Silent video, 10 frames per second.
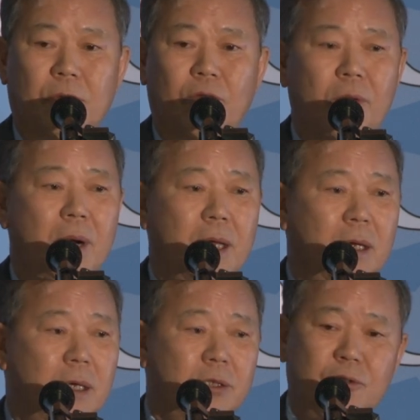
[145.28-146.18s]
for my
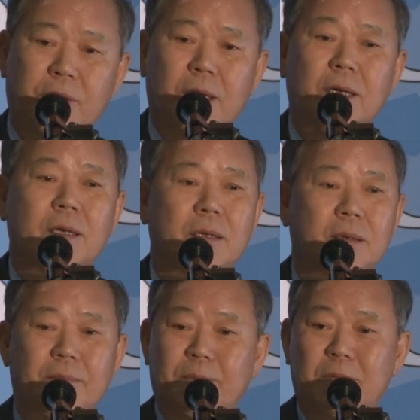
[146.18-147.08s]
country.
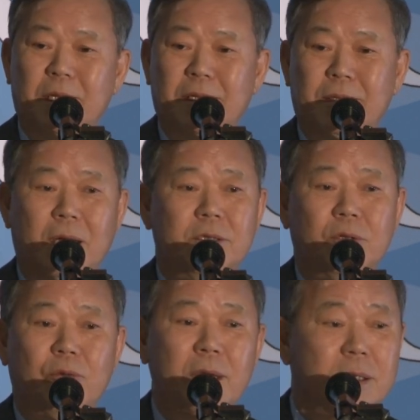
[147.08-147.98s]
That's
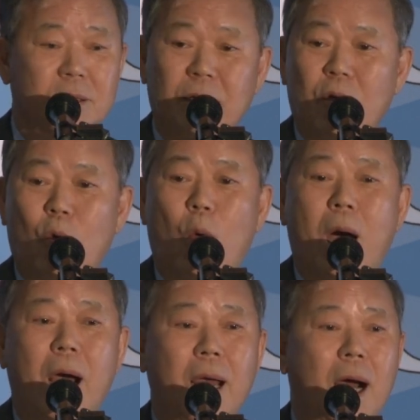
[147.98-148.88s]
the reason
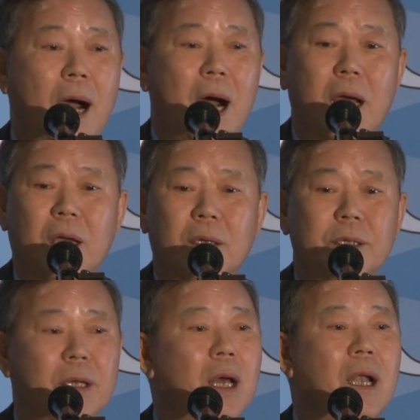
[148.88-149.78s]
why I
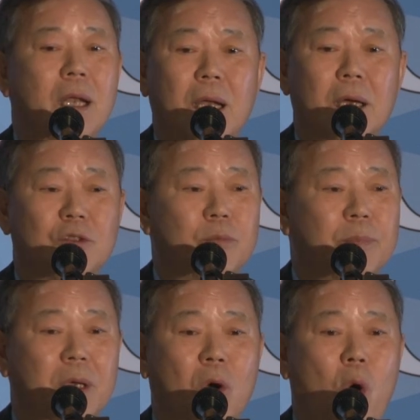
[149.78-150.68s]
like to
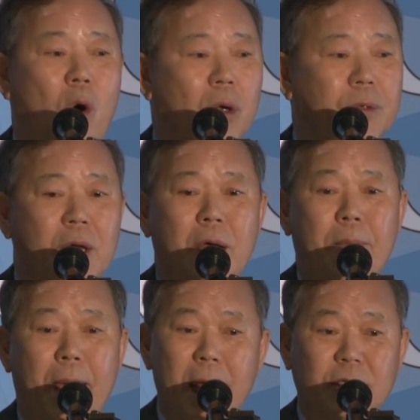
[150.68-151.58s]
be called
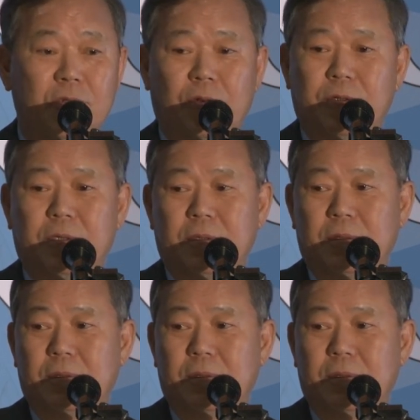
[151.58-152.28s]
patriot.